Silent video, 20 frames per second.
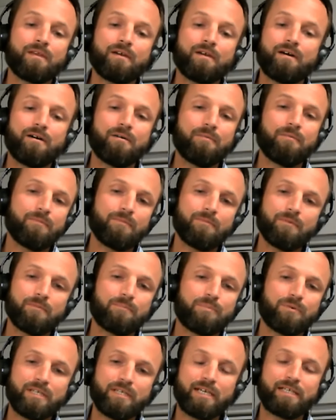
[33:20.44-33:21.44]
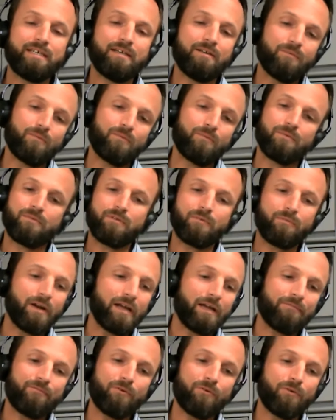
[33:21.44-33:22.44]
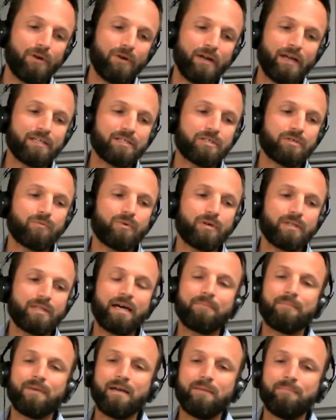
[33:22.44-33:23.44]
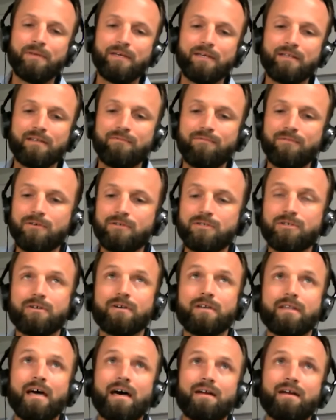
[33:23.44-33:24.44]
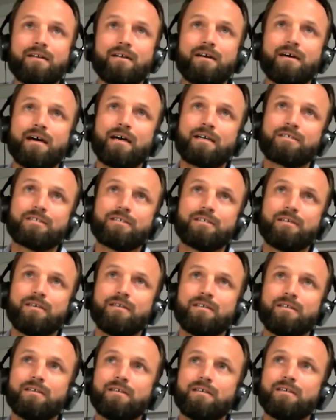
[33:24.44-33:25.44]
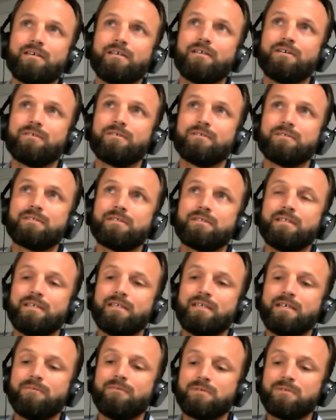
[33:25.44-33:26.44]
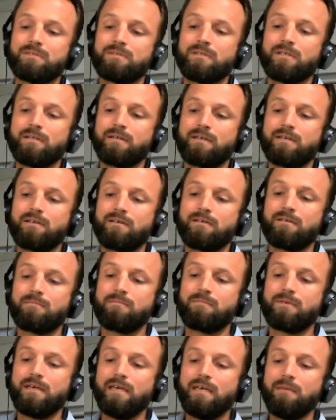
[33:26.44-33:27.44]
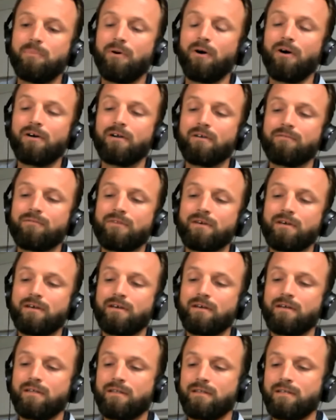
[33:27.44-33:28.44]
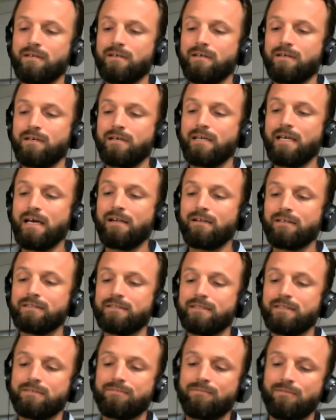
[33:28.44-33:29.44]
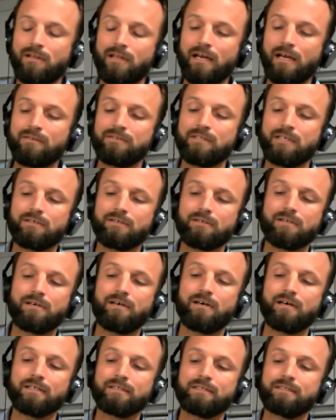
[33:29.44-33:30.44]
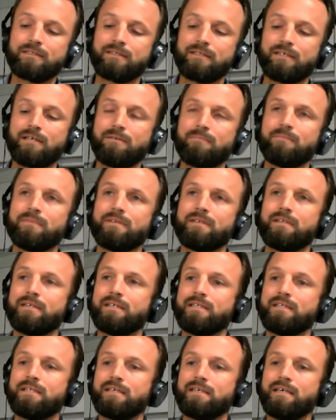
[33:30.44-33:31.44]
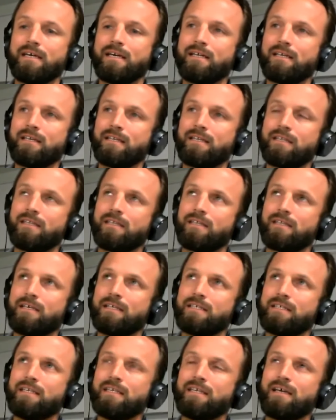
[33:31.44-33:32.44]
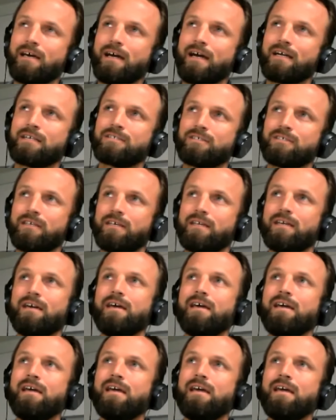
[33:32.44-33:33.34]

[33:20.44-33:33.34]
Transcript: um, predicting the rank, full range of what that might be in the future. And that actually, you know, is it, it was a key part of the, the analysis for the life cycle costs. Um, and it didn't actually